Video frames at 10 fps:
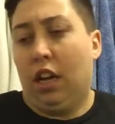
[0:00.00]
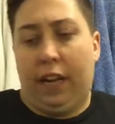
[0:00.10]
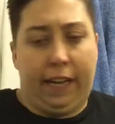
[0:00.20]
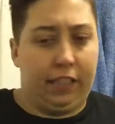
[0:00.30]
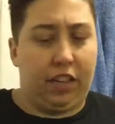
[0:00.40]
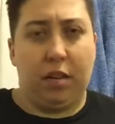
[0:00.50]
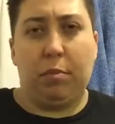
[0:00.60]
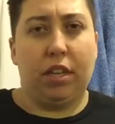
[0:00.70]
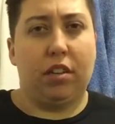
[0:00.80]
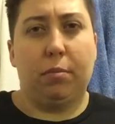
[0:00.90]
It's going to be
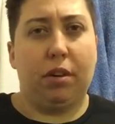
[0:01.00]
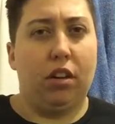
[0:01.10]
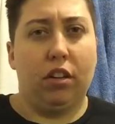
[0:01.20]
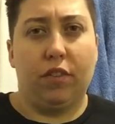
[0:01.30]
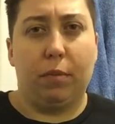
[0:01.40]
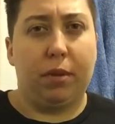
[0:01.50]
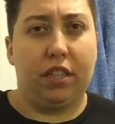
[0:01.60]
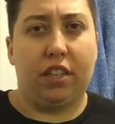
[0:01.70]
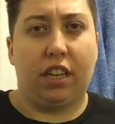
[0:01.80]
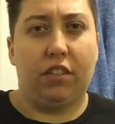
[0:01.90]
a little bit all over the
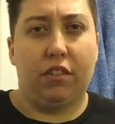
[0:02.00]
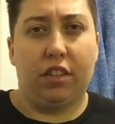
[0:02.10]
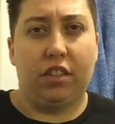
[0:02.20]
place, I can already